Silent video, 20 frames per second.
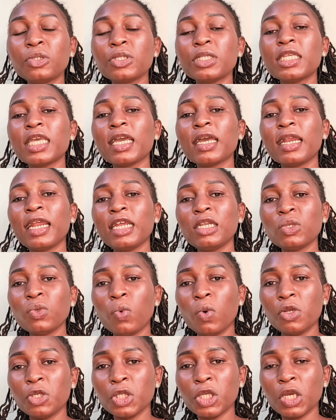to secrete
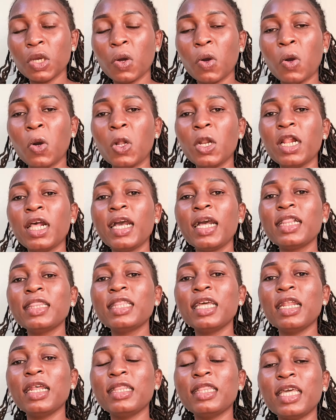what we call
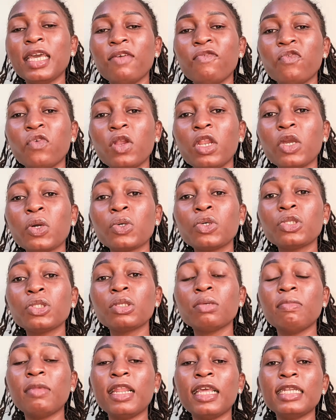the follicle
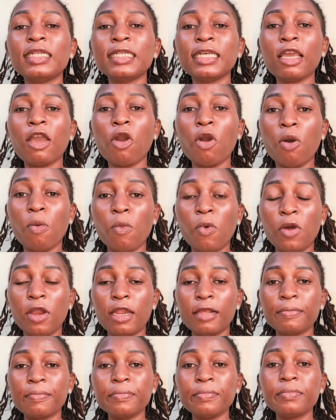stimulating
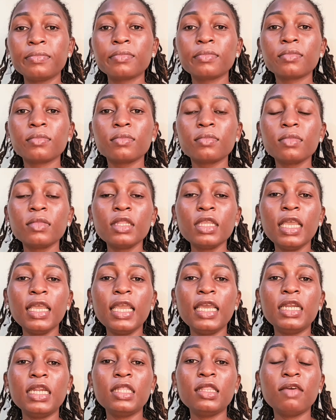hormone.
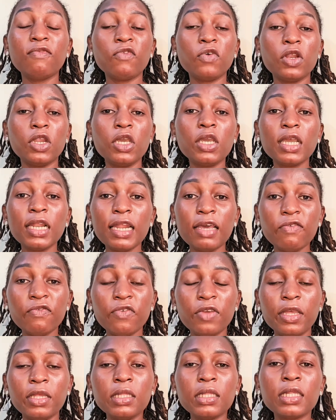And in the follicular
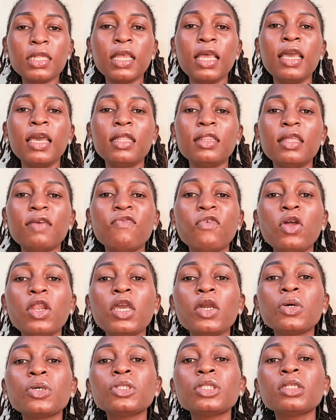phase, the
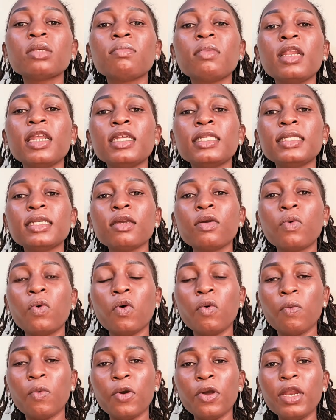follicle stimulating
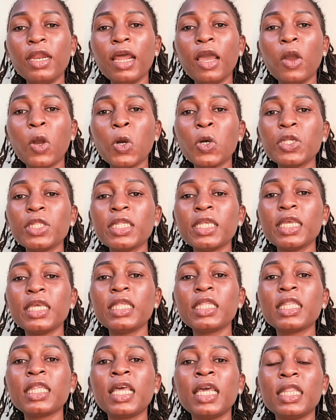hormone
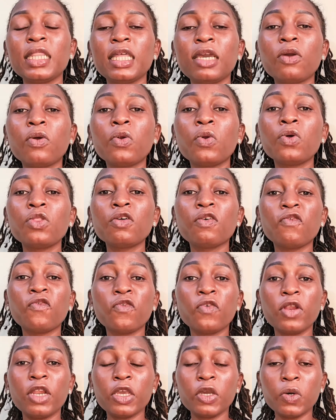causes the growth of
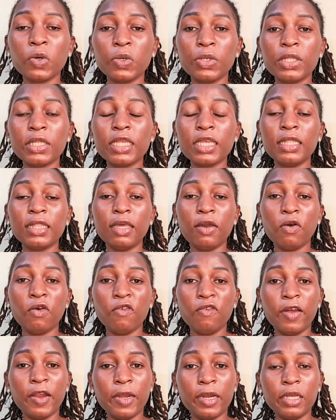follicles in the
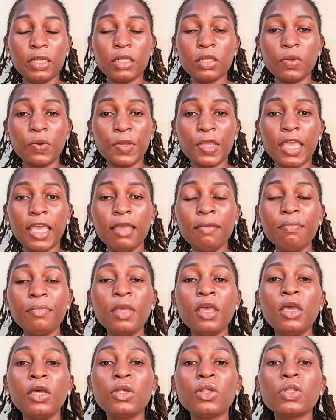ovaries, okay?
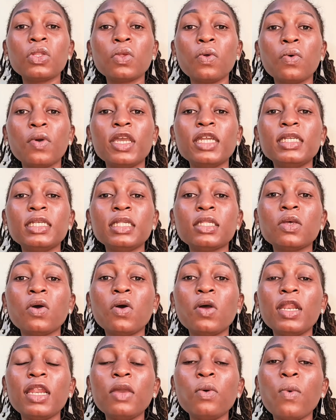So it is
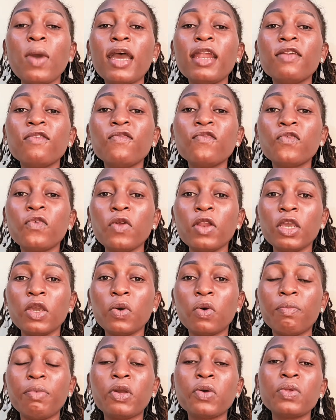only one
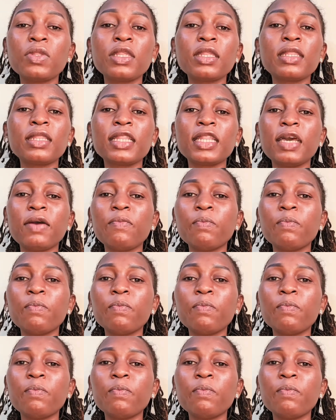follicle, because